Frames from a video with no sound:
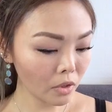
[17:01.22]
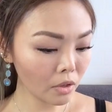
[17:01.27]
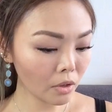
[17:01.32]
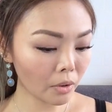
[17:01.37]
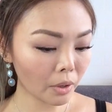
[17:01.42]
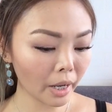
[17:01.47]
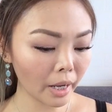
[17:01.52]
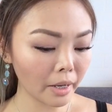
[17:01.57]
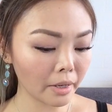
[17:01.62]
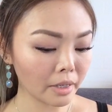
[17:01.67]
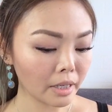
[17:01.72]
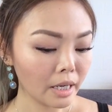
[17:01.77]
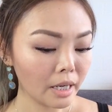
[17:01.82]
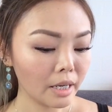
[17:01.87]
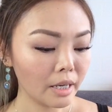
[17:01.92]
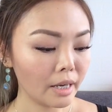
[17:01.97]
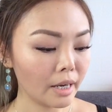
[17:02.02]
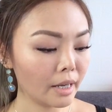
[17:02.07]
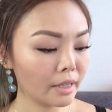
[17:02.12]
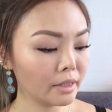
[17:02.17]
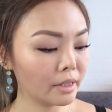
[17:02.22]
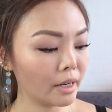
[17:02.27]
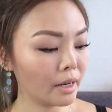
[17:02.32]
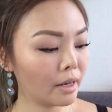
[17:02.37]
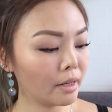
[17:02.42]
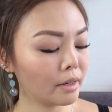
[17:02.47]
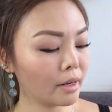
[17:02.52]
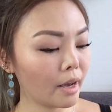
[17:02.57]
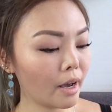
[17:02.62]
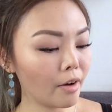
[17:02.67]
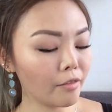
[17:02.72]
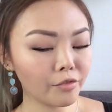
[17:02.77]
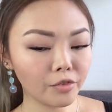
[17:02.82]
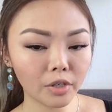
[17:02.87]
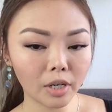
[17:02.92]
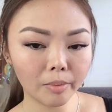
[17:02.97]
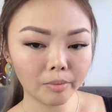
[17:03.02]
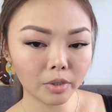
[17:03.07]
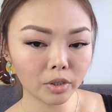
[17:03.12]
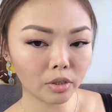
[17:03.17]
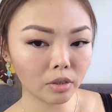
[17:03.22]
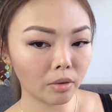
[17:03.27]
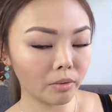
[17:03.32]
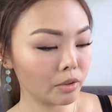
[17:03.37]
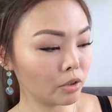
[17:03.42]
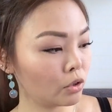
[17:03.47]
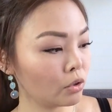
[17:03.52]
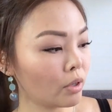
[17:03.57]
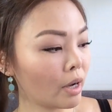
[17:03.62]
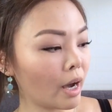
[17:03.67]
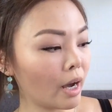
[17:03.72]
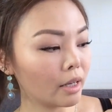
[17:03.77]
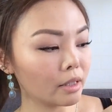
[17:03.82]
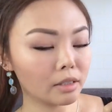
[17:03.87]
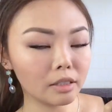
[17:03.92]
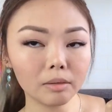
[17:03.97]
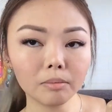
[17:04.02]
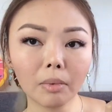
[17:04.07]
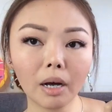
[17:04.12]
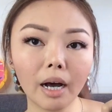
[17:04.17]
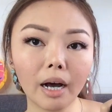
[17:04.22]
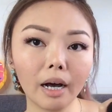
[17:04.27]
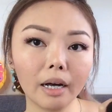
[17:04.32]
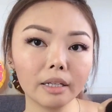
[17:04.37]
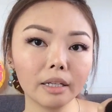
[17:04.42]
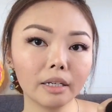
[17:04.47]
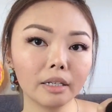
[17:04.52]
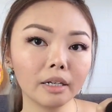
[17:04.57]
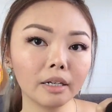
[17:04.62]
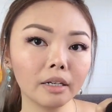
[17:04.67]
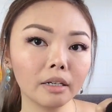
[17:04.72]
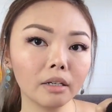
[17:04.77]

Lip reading: Okay, and then after, I'm just going to add some highlighting